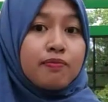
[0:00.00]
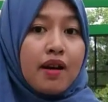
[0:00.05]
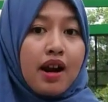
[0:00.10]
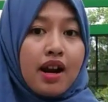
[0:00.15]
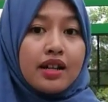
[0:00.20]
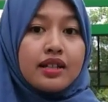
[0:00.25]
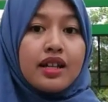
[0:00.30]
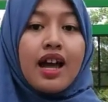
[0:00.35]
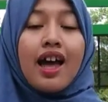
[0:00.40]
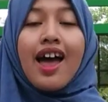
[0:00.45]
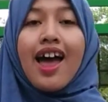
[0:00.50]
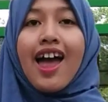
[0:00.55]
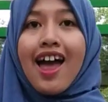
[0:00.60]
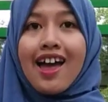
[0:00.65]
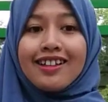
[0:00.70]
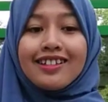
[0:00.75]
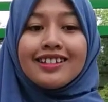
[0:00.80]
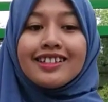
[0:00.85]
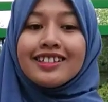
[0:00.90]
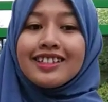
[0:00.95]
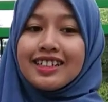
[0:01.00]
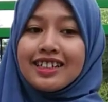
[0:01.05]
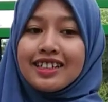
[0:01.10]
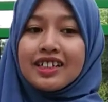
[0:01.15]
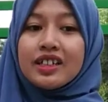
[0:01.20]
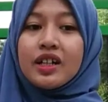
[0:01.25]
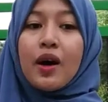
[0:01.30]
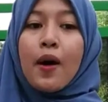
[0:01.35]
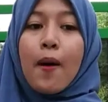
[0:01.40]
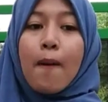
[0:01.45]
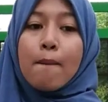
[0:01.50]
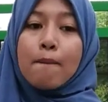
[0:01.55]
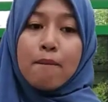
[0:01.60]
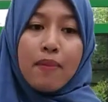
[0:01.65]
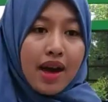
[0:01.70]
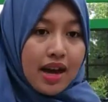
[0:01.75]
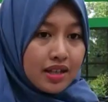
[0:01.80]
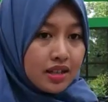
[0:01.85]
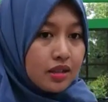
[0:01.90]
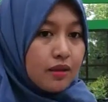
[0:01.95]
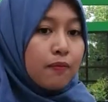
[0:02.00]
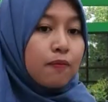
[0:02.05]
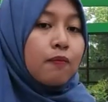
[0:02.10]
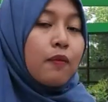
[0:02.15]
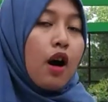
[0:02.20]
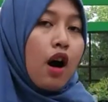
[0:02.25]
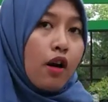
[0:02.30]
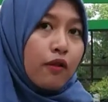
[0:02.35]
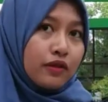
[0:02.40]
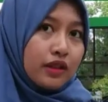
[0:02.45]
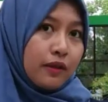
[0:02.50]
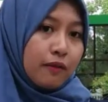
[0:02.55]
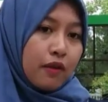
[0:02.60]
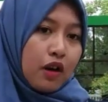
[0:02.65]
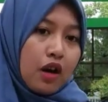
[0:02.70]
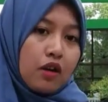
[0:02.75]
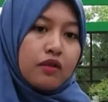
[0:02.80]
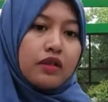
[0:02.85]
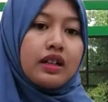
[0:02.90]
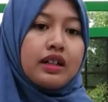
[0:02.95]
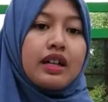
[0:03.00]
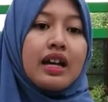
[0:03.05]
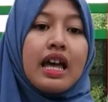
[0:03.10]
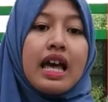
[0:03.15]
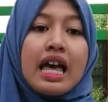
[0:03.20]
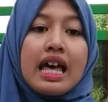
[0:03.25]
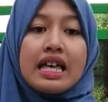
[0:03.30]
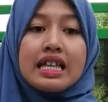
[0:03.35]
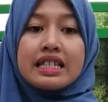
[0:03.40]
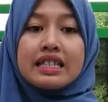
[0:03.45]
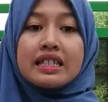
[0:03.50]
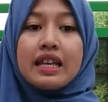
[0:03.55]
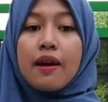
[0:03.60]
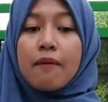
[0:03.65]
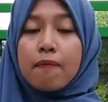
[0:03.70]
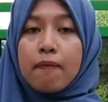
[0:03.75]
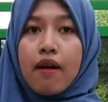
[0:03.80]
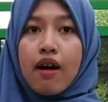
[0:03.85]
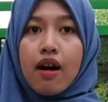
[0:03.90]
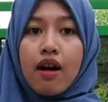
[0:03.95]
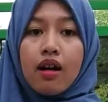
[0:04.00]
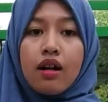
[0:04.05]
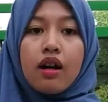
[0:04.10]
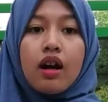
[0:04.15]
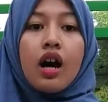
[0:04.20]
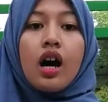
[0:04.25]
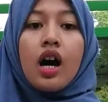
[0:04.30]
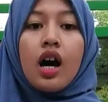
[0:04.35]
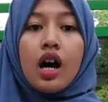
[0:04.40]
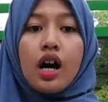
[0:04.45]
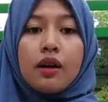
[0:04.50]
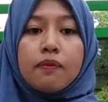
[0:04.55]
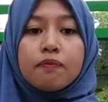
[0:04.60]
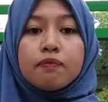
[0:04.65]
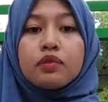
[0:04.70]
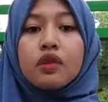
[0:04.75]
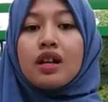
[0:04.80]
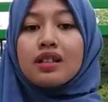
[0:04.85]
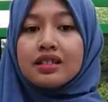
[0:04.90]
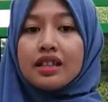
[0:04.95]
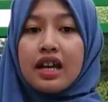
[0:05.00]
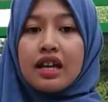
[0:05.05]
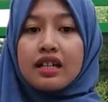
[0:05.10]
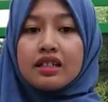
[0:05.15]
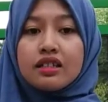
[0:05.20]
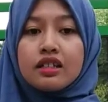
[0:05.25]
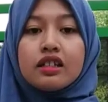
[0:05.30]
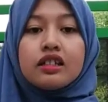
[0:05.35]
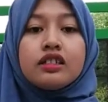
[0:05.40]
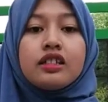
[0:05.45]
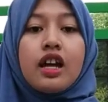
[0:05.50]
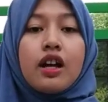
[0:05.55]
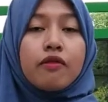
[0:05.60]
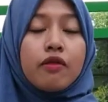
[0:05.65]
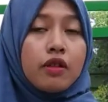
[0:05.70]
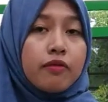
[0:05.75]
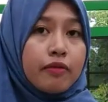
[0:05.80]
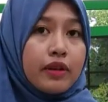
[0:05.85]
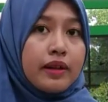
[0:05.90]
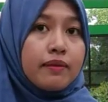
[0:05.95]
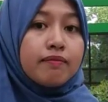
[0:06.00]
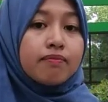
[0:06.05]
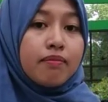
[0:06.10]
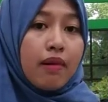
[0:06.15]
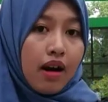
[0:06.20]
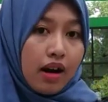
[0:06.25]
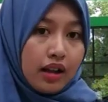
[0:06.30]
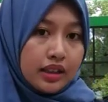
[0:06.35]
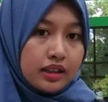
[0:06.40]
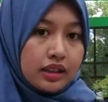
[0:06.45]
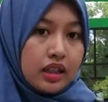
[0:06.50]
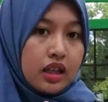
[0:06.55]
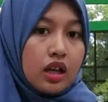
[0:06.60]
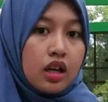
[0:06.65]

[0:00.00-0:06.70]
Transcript: parts at the base of the flower. Sepal help protect the developing bud.